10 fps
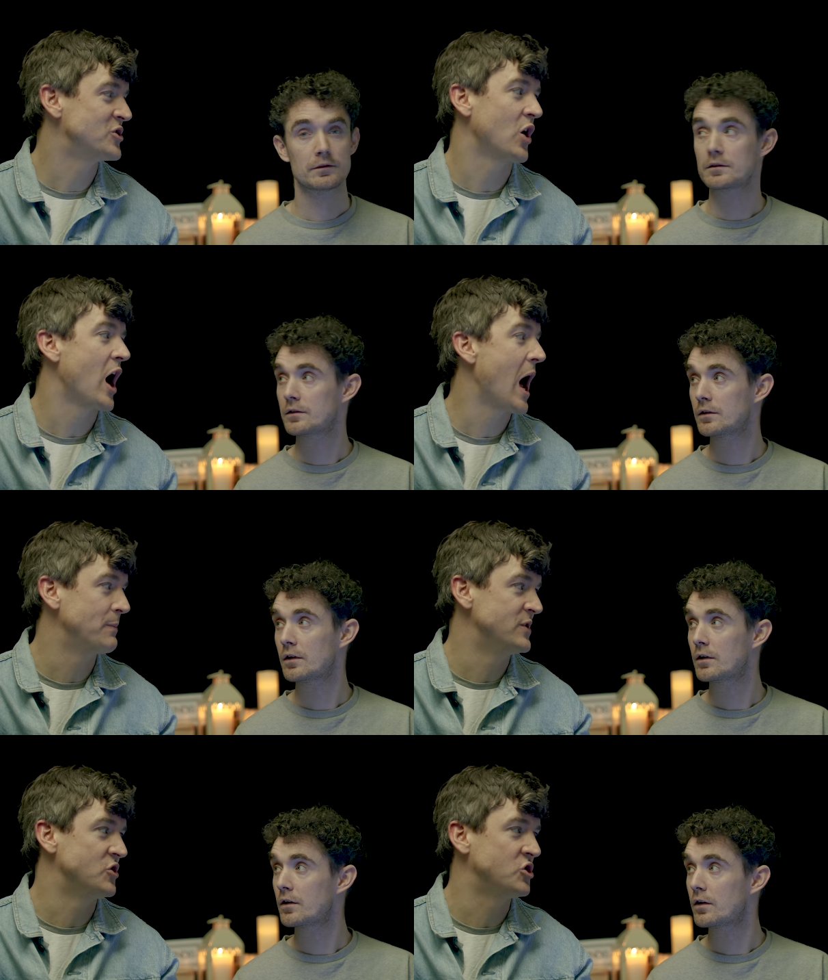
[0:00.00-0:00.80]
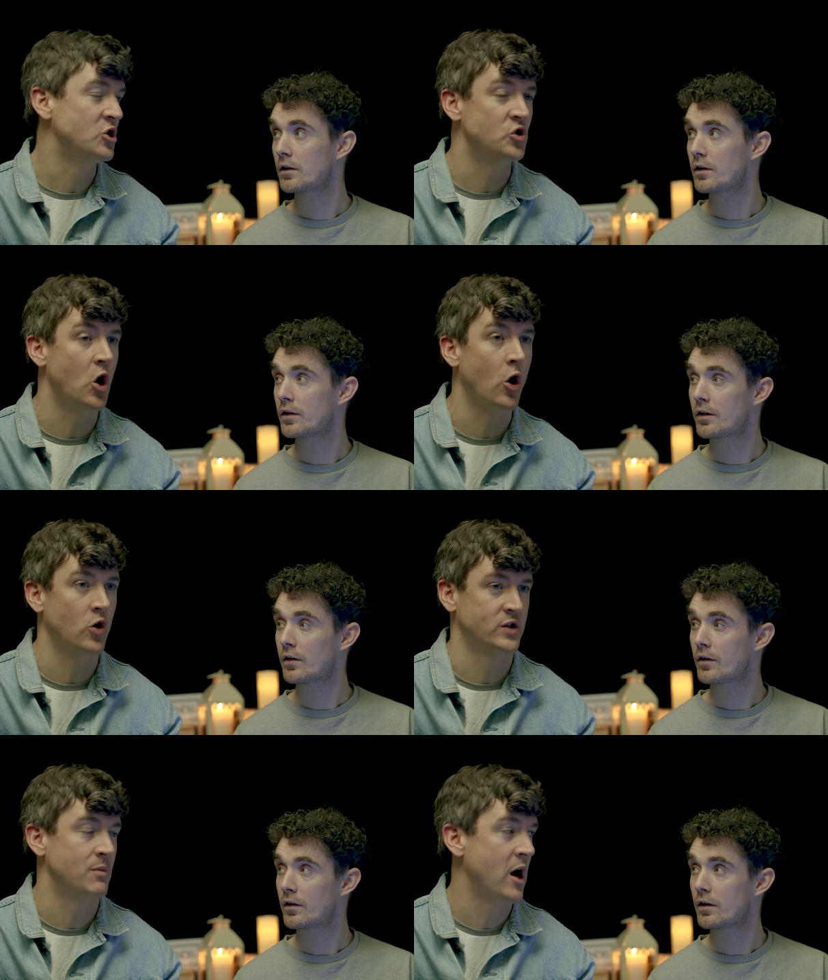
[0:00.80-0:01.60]
Speaker 1: he so happens to choose an
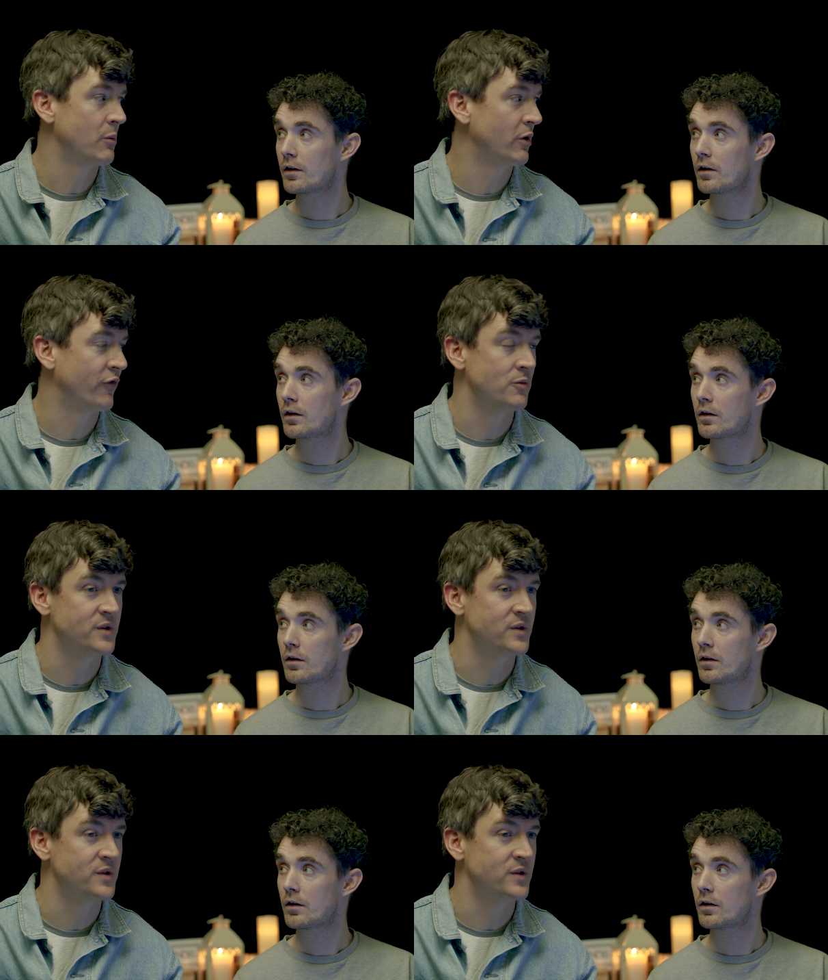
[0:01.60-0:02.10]
awesome animal for